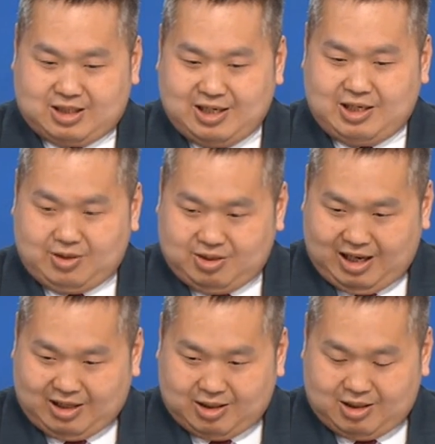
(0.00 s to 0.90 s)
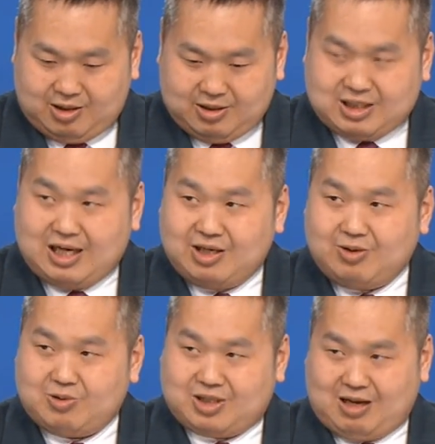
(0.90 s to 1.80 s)
standing like uh,
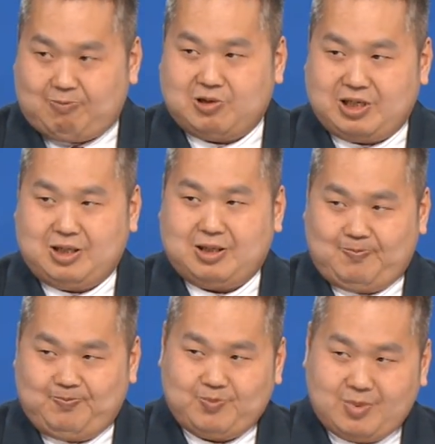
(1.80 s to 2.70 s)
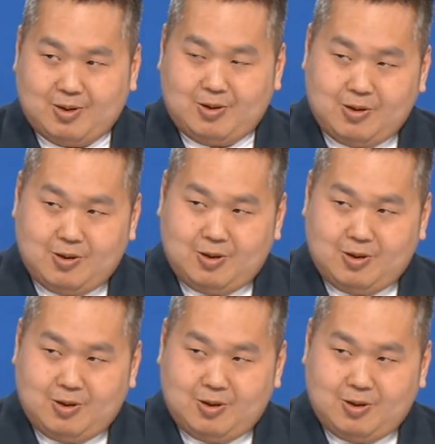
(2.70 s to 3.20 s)
standing supporting. But Tsai and